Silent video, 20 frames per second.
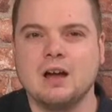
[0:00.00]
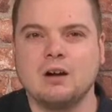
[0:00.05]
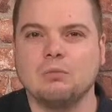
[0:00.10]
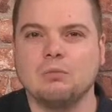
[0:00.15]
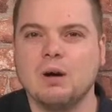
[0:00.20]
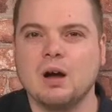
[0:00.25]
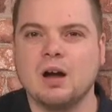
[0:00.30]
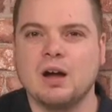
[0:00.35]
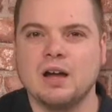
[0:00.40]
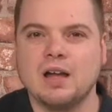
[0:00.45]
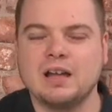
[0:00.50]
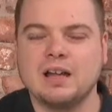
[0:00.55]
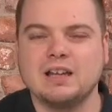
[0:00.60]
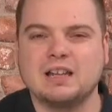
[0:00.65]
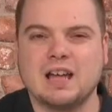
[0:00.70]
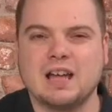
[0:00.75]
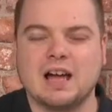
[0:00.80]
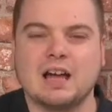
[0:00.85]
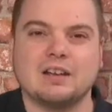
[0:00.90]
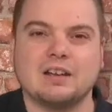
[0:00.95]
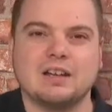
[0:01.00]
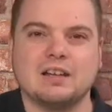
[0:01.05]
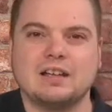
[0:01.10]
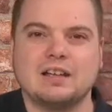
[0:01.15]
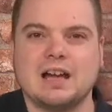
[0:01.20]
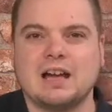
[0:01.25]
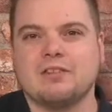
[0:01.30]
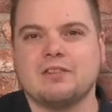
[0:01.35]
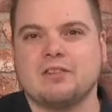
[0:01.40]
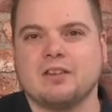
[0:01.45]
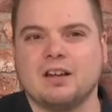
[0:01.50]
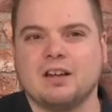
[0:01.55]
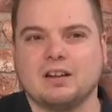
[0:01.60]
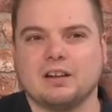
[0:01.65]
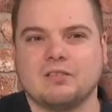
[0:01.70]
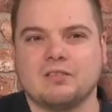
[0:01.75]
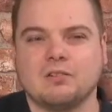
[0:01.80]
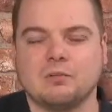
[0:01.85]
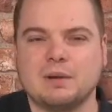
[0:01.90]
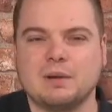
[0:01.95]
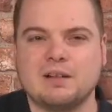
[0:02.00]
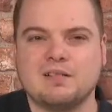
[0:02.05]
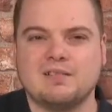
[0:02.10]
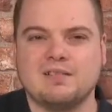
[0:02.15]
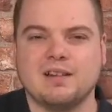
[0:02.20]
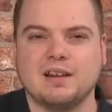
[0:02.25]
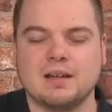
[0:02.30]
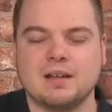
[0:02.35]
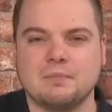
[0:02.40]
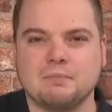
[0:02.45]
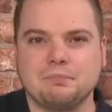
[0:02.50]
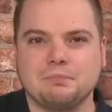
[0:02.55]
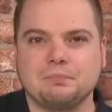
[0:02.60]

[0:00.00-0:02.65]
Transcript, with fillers: where it can get a little bit chilly.